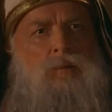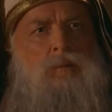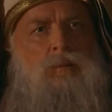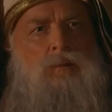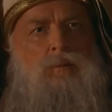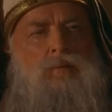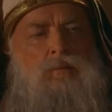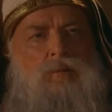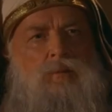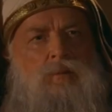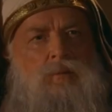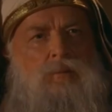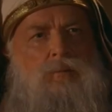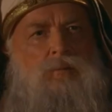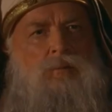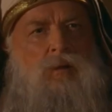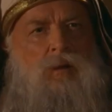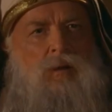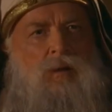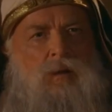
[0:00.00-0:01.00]
Don't you
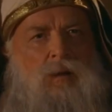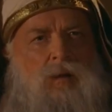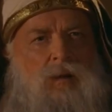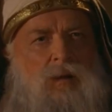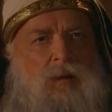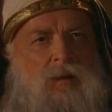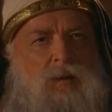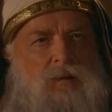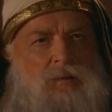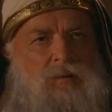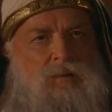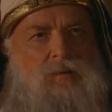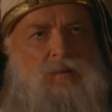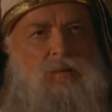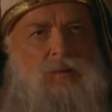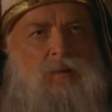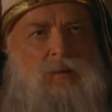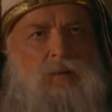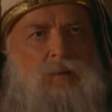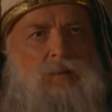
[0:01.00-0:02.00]
realize
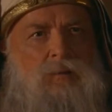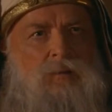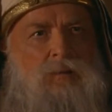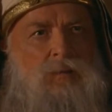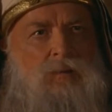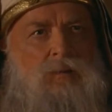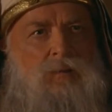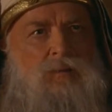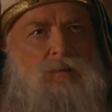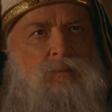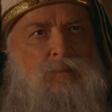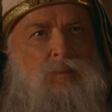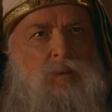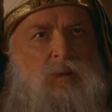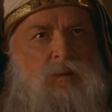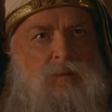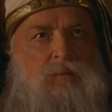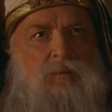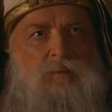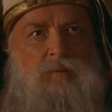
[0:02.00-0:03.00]
that it is
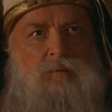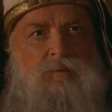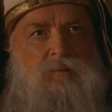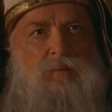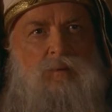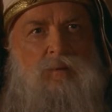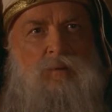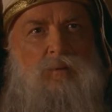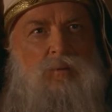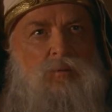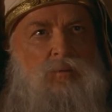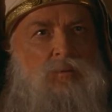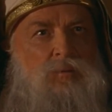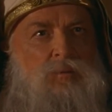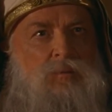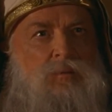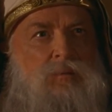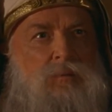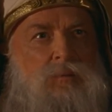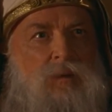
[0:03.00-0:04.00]
better for you
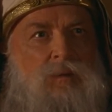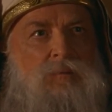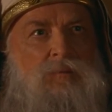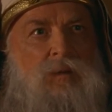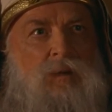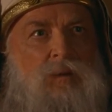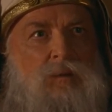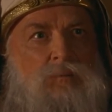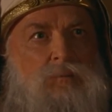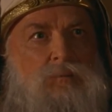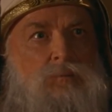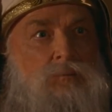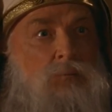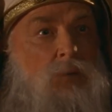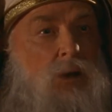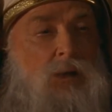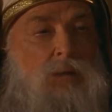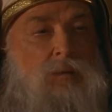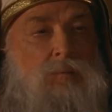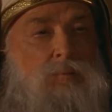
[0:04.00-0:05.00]
to have let
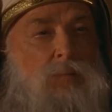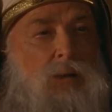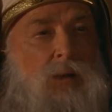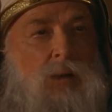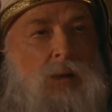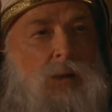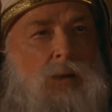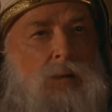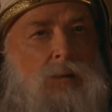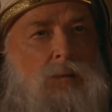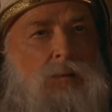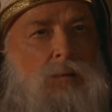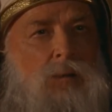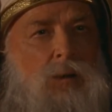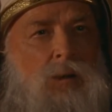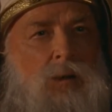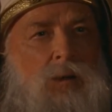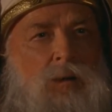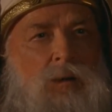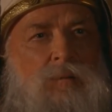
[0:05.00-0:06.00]
one man
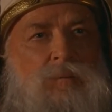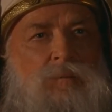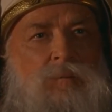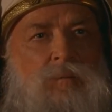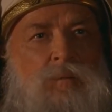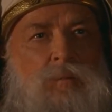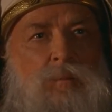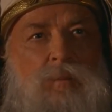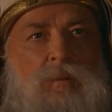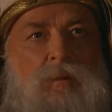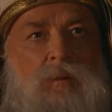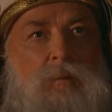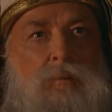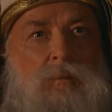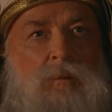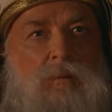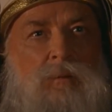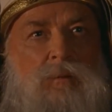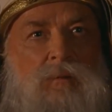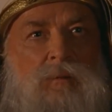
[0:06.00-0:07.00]
die for the
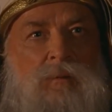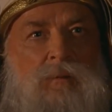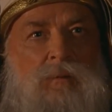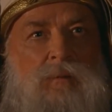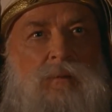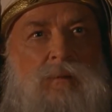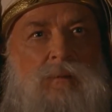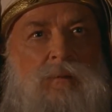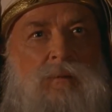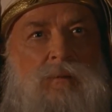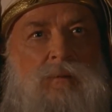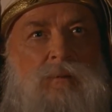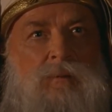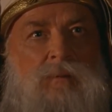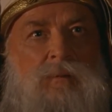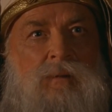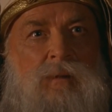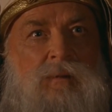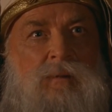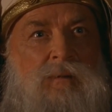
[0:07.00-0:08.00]
people
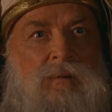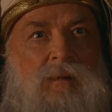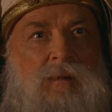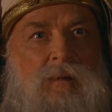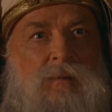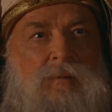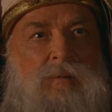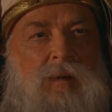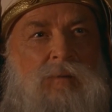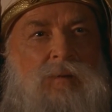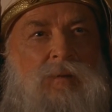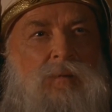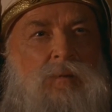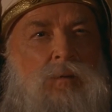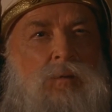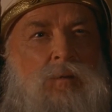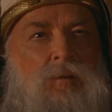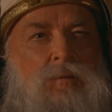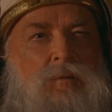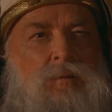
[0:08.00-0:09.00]
instead of having
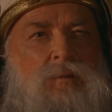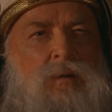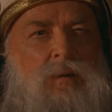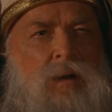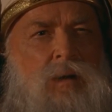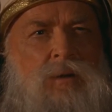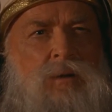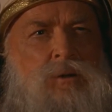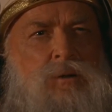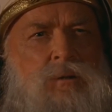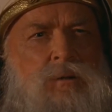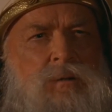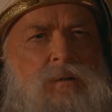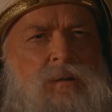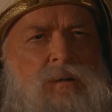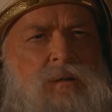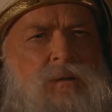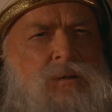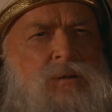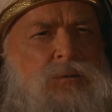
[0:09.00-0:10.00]
the whole nation
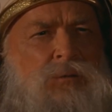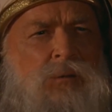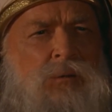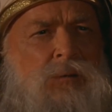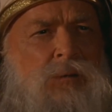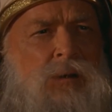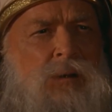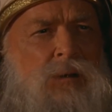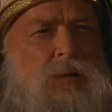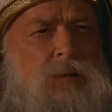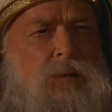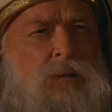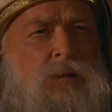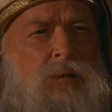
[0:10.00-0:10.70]
destroyed?